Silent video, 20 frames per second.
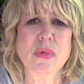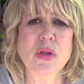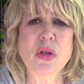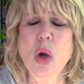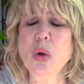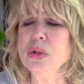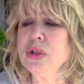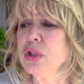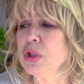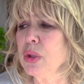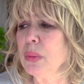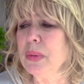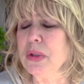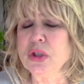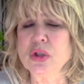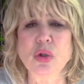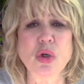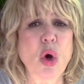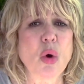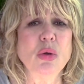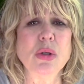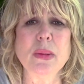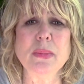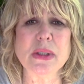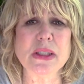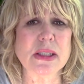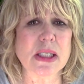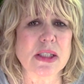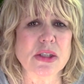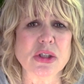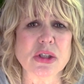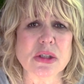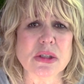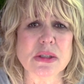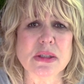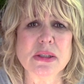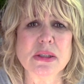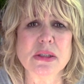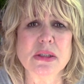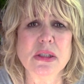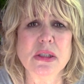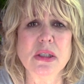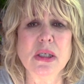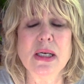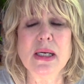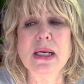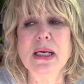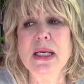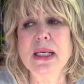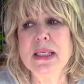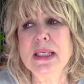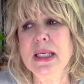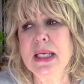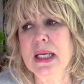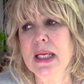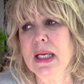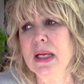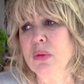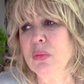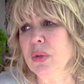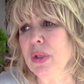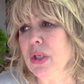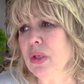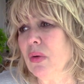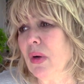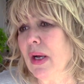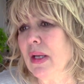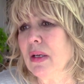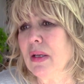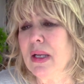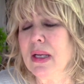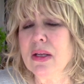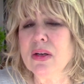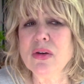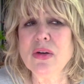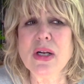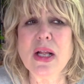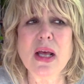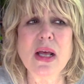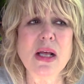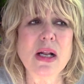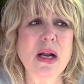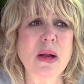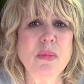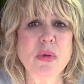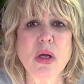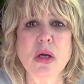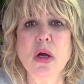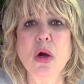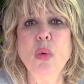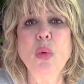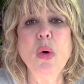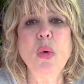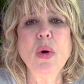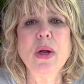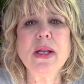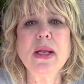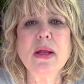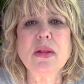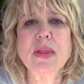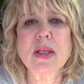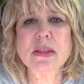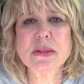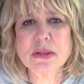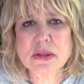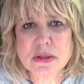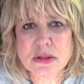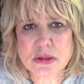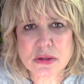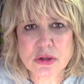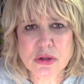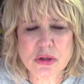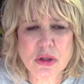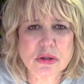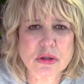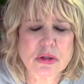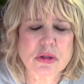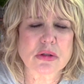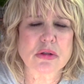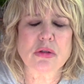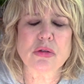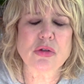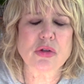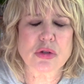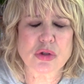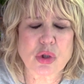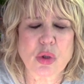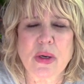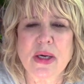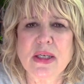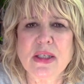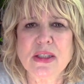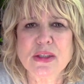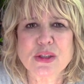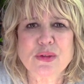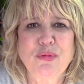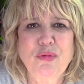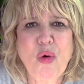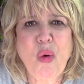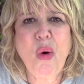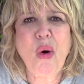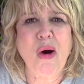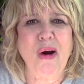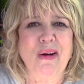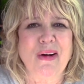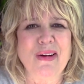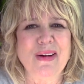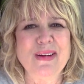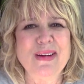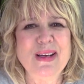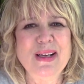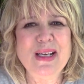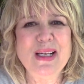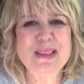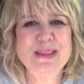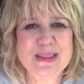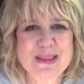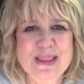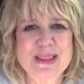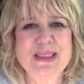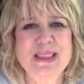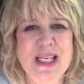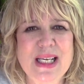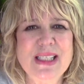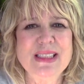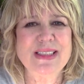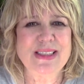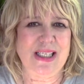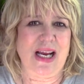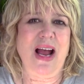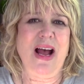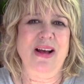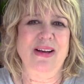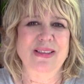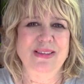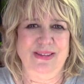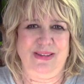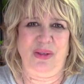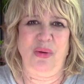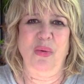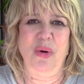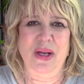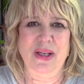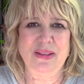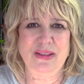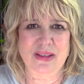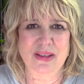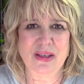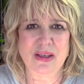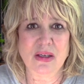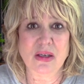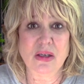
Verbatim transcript: No stupids, no limitations. I can't. Well, you're on the internet. I'm a, well, what do you think this... this training's for? It's to teach you how to do it.